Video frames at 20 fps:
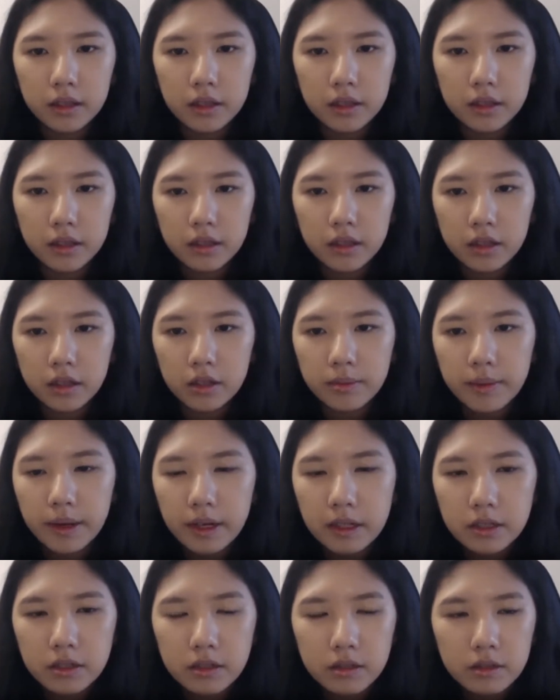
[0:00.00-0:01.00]
gonna go
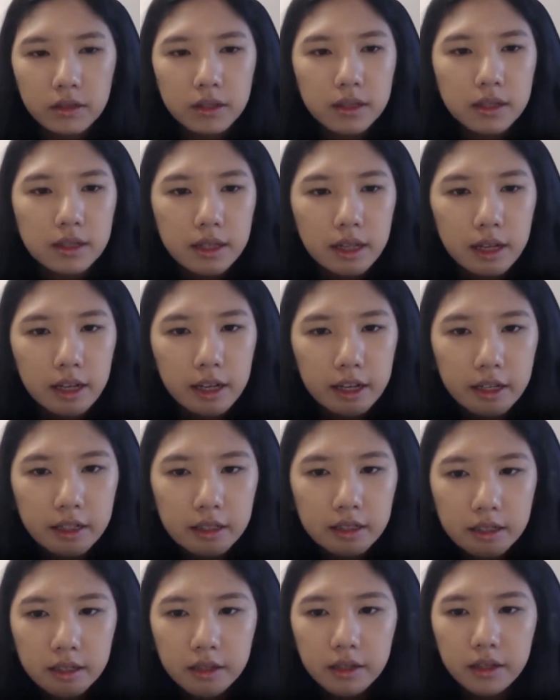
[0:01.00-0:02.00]
back to the
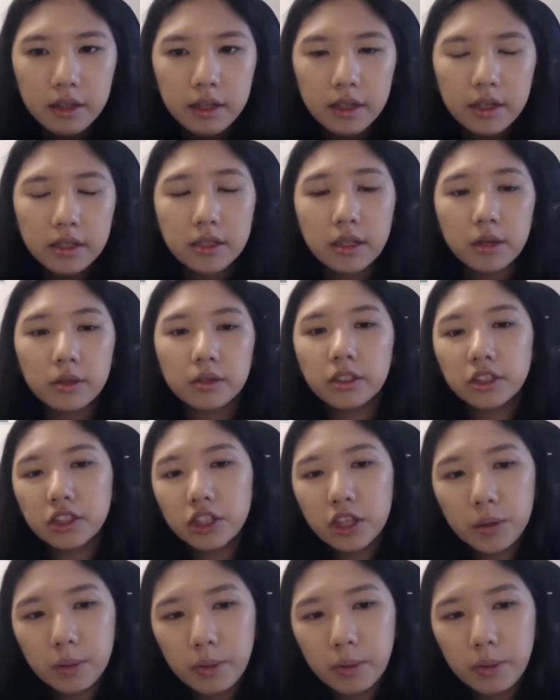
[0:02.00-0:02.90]
slides. So digital